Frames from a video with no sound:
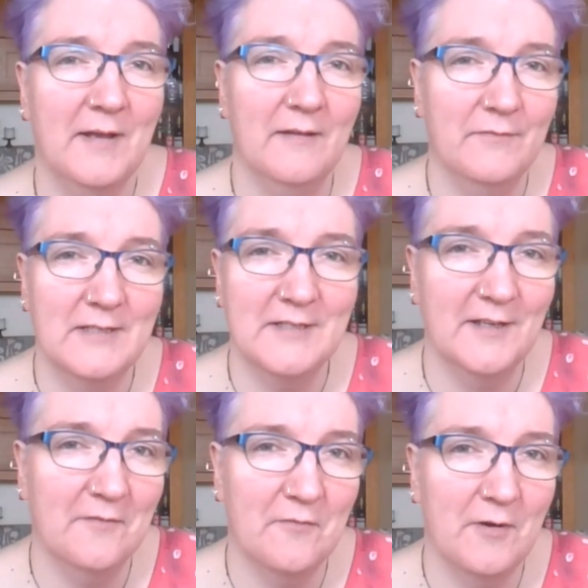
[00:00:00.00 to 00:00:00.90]
I love knitting, I
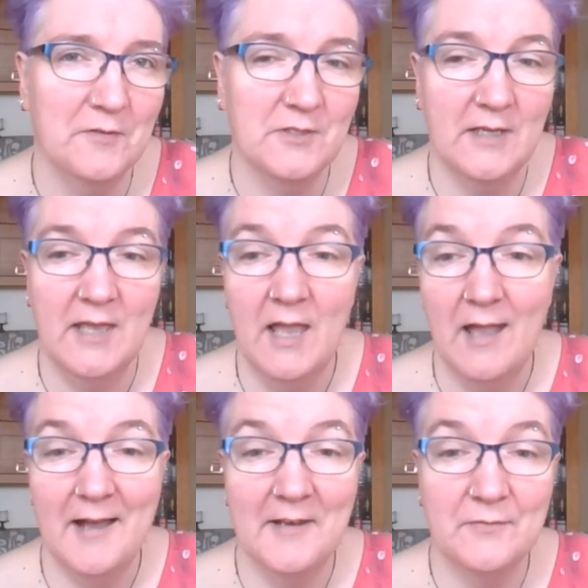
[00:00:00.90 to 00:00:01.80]
love crochet,
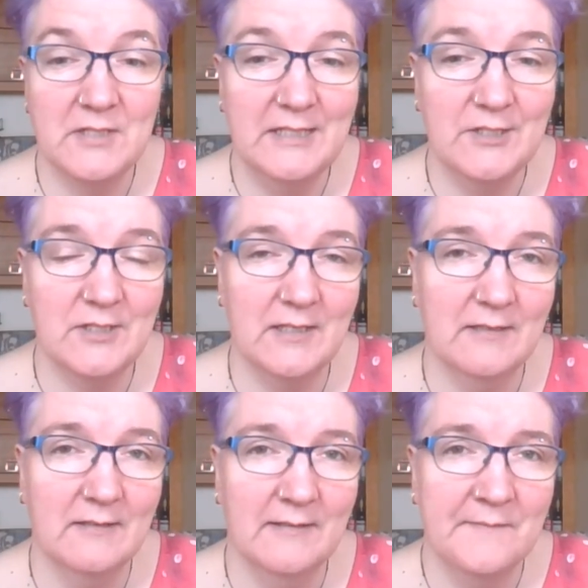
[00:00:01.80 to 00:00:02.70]
I love
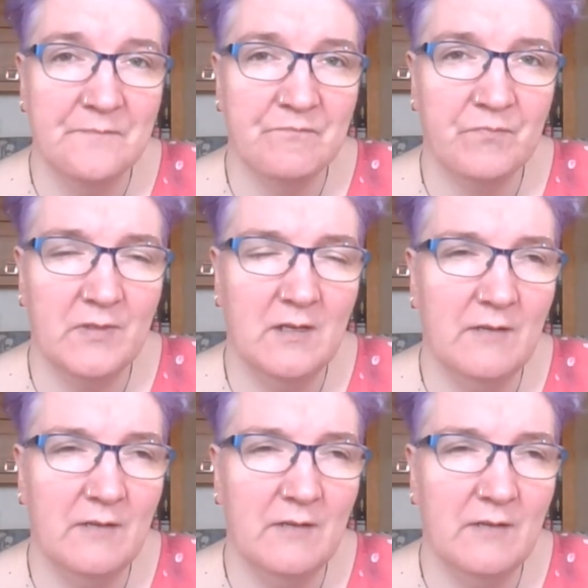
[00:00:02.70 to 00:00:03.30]
teaching. I don't